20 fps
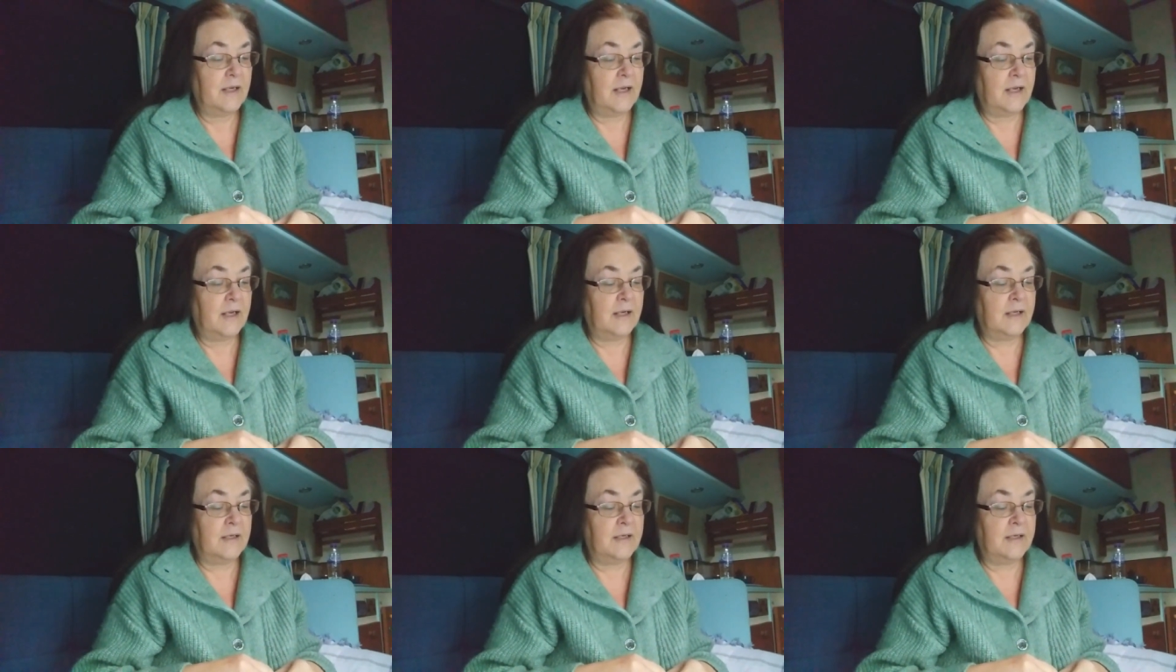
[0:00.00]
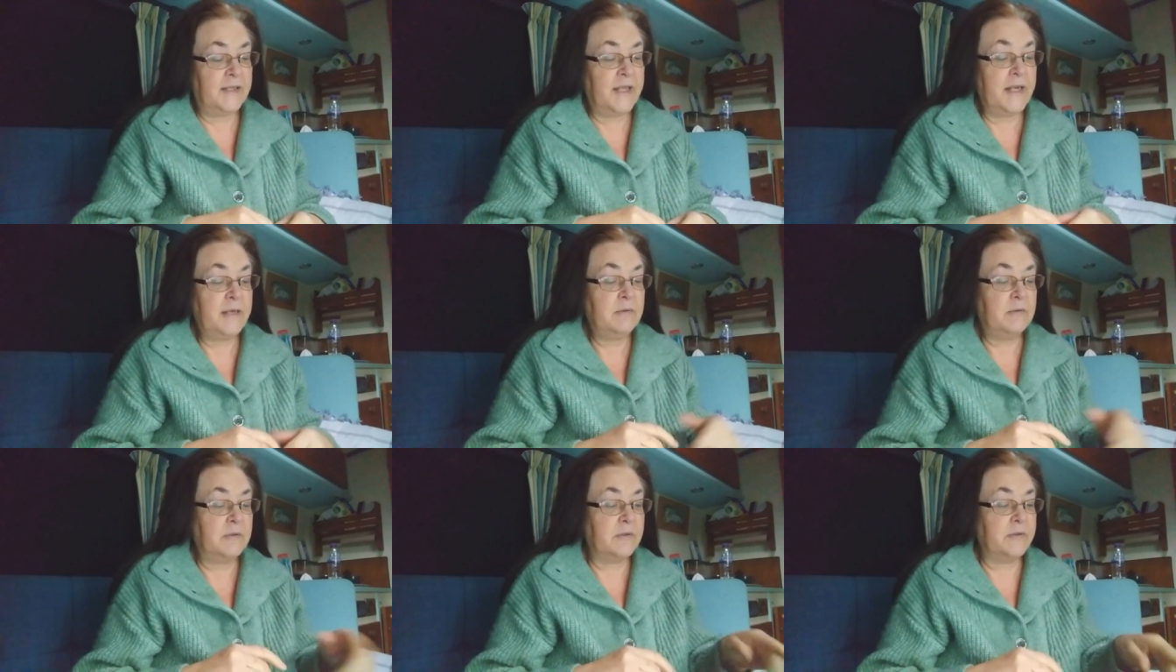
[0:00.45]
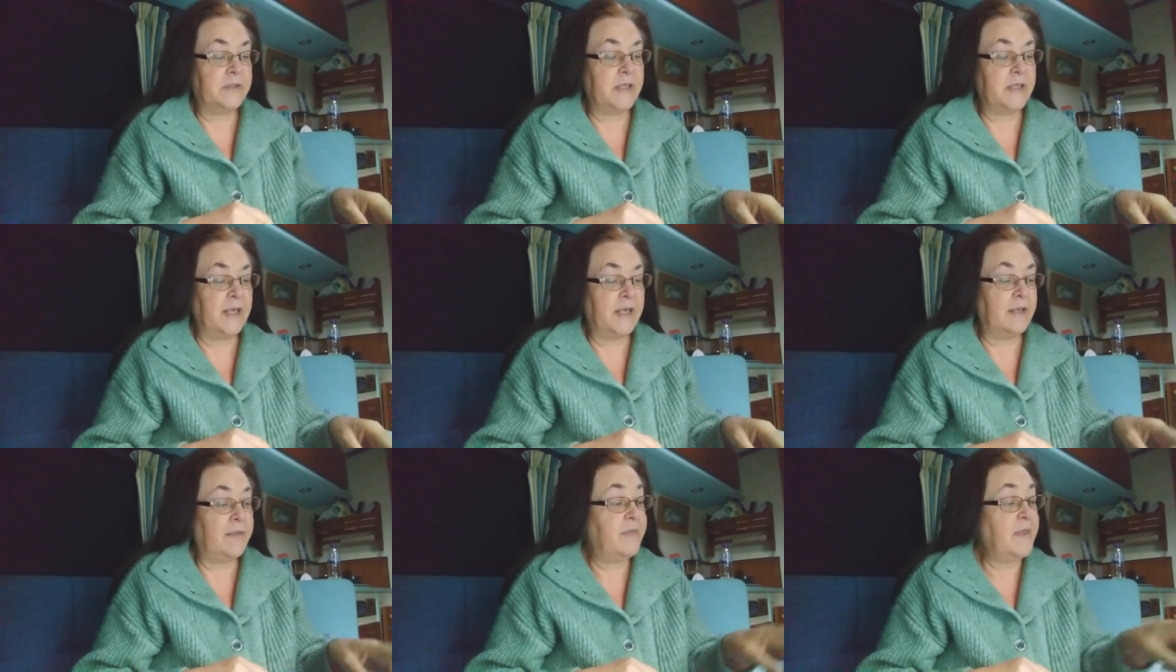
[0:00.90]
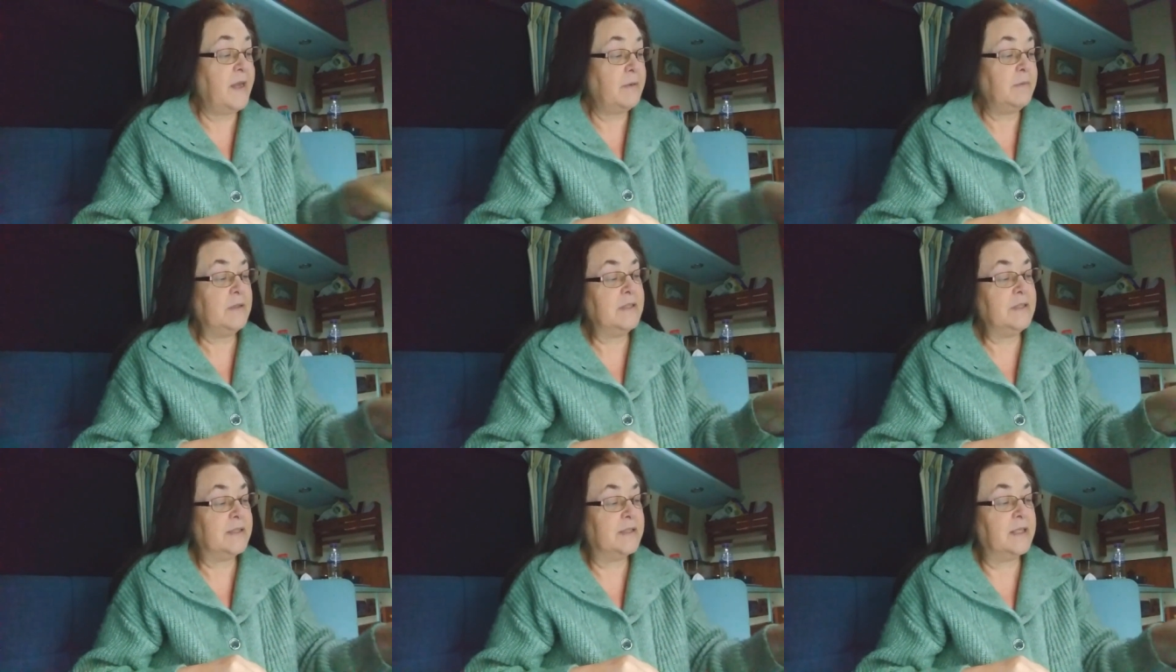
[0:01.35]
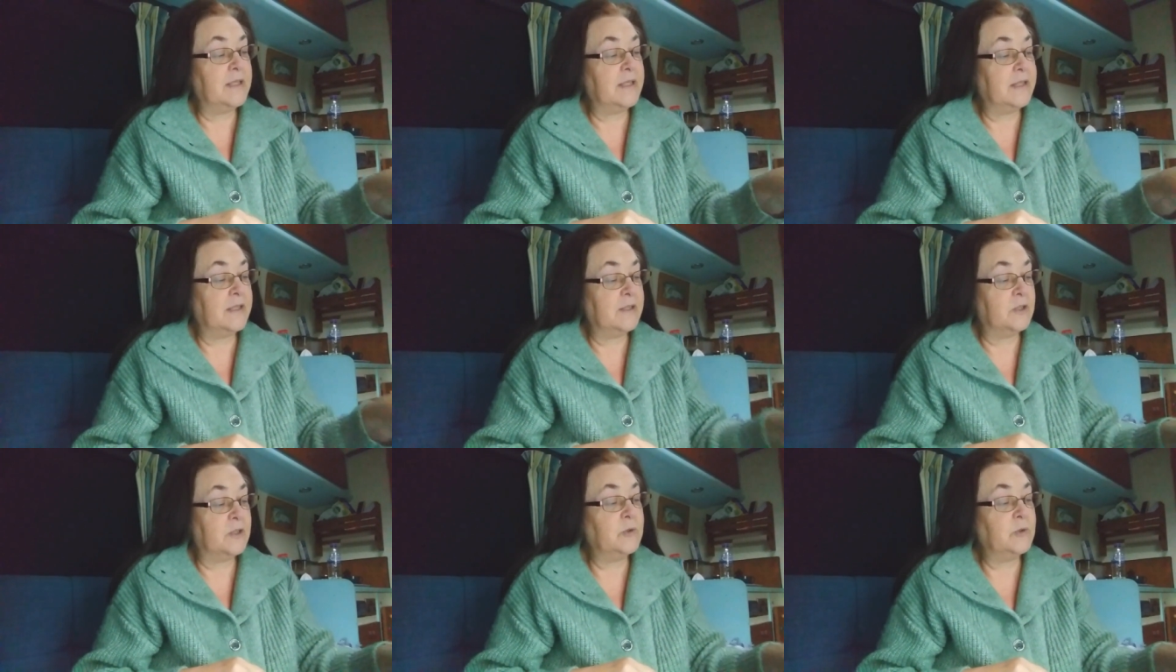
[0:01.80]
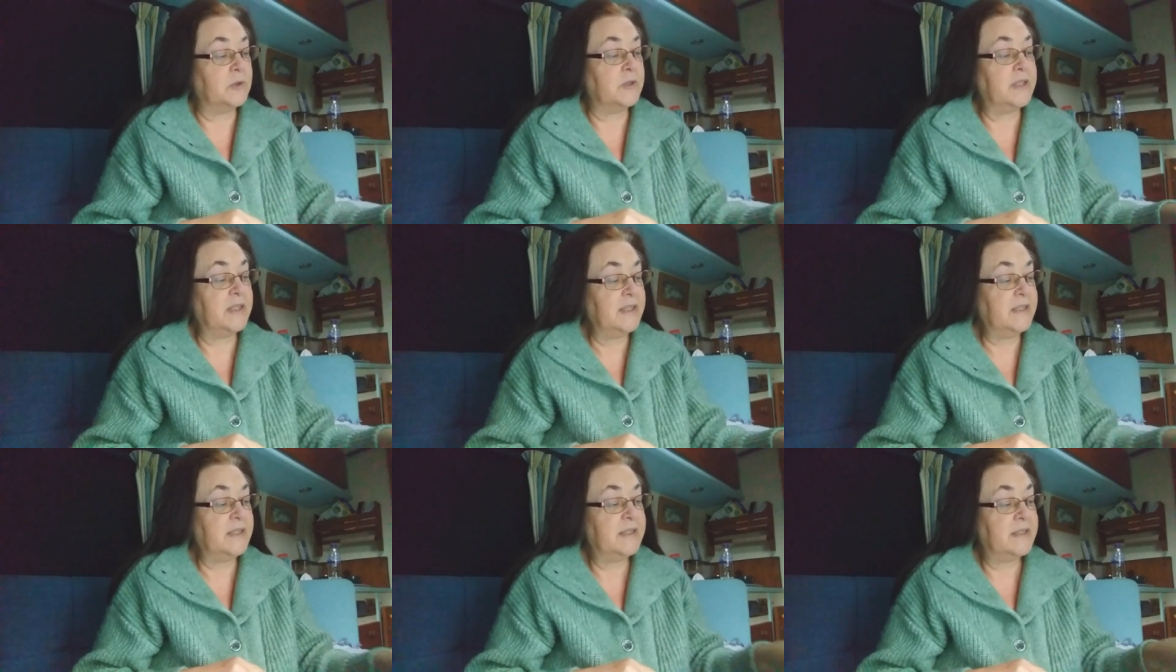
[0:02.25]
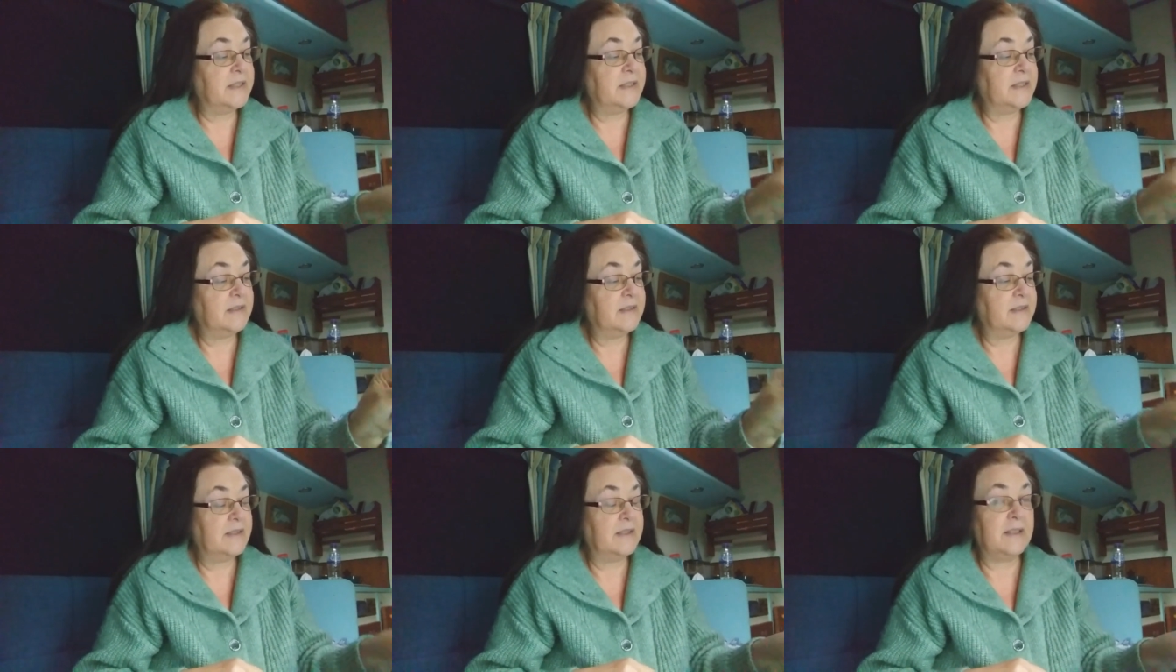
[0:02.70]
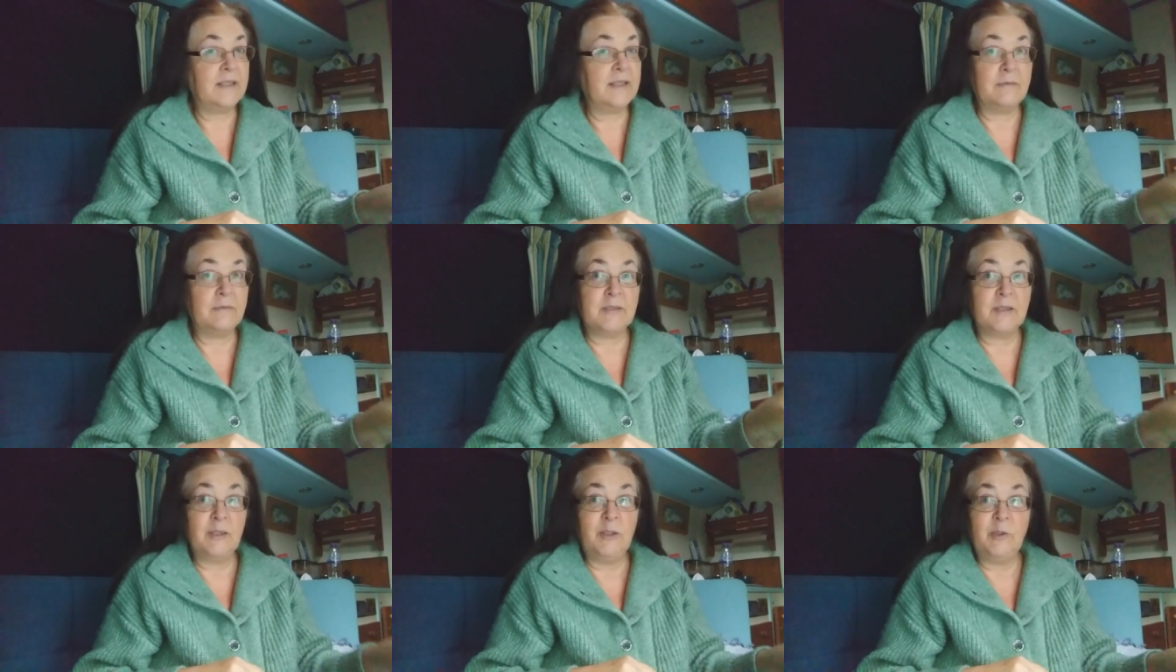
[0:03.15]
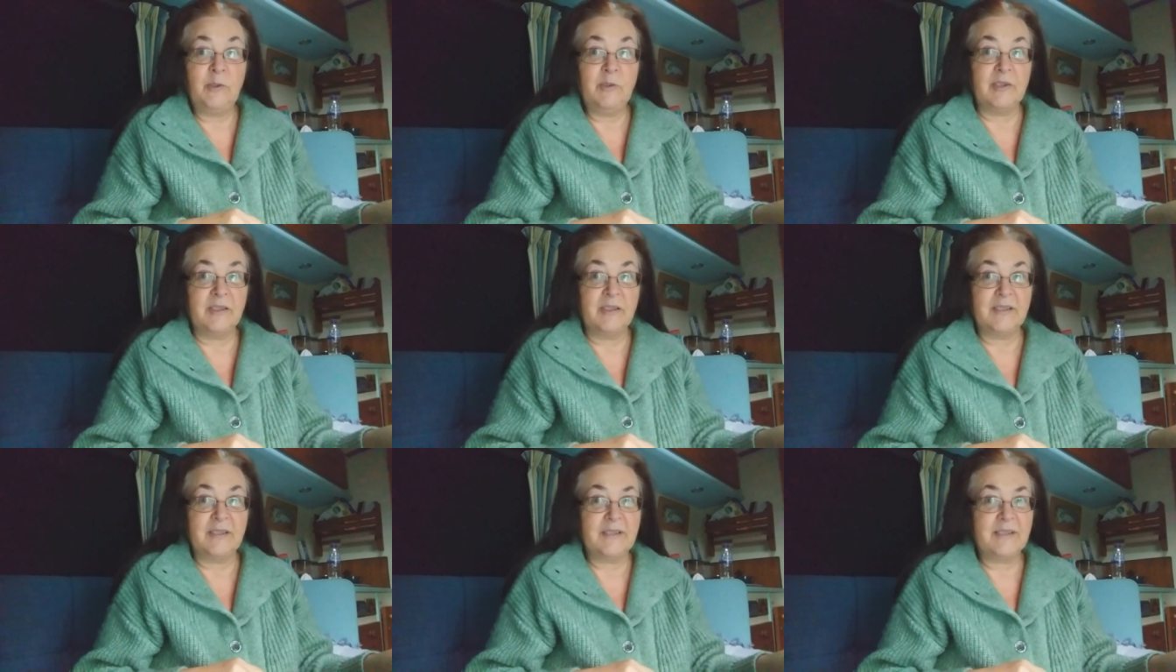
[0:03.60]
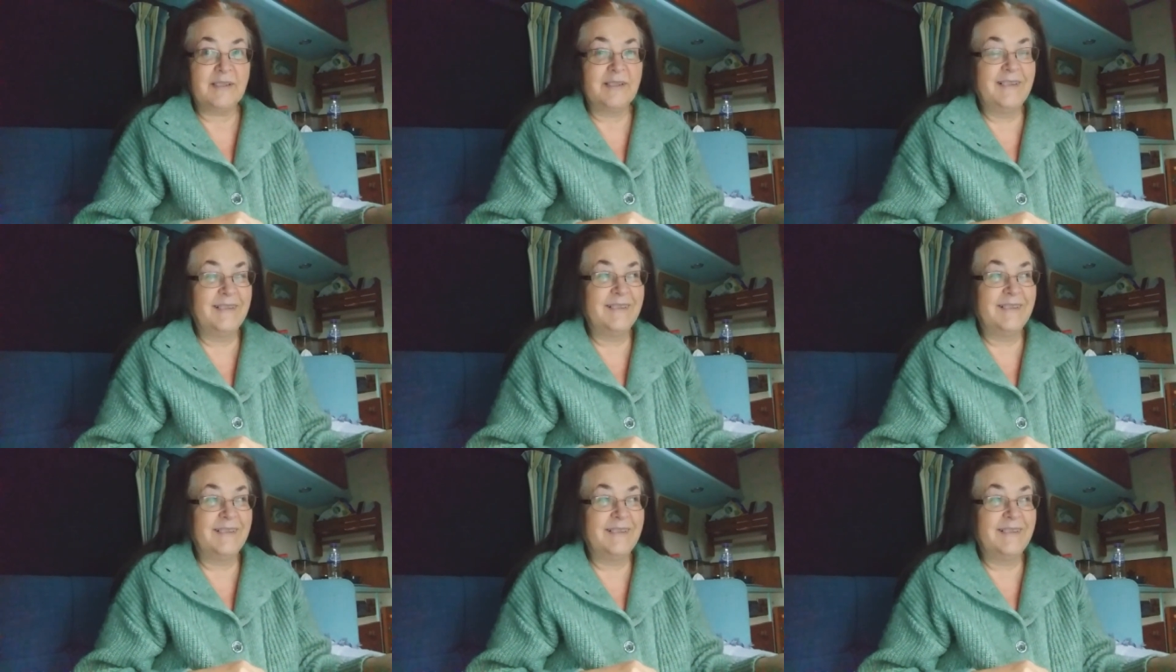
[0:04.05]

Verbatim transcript: And they were all saying, that one's the shortest, and it was the longest.